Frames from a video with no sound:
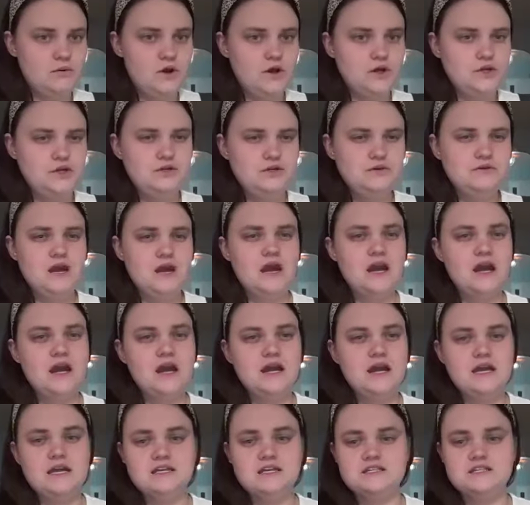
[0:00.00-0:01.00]
are you
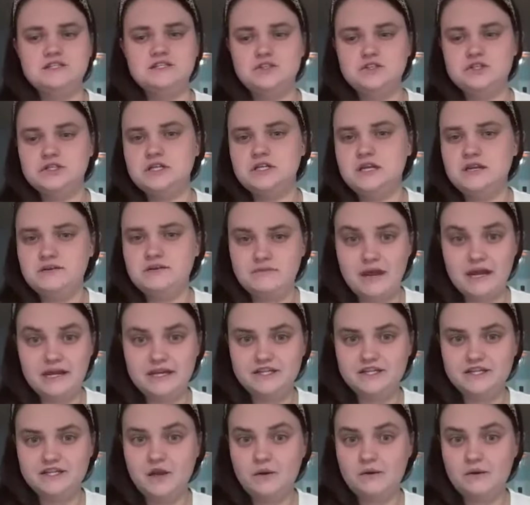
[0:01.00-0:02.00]
guys good and
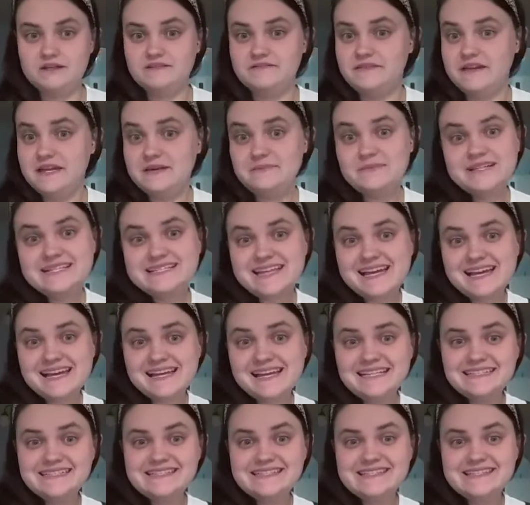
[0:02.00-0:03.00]
ready to go on to family
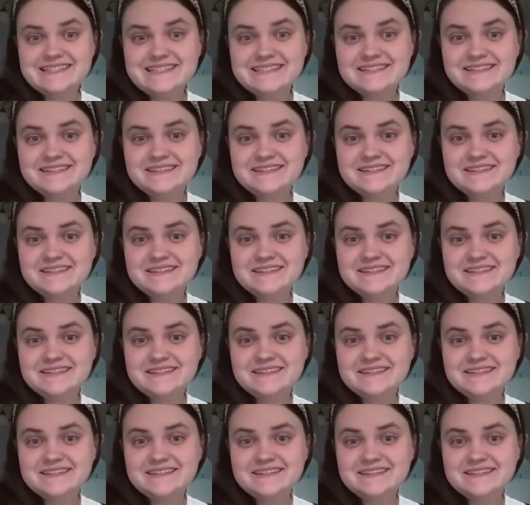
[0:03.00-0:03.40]
signs?